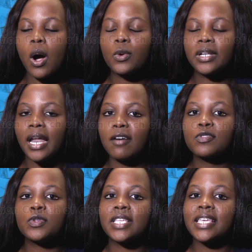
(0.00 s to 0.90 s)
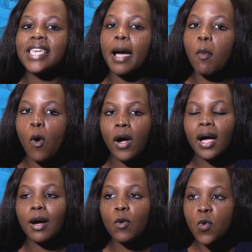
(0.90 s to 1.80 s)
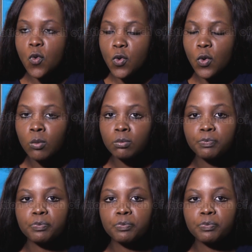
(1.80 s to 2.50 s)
I would love to say ngiyabonga kakhulu.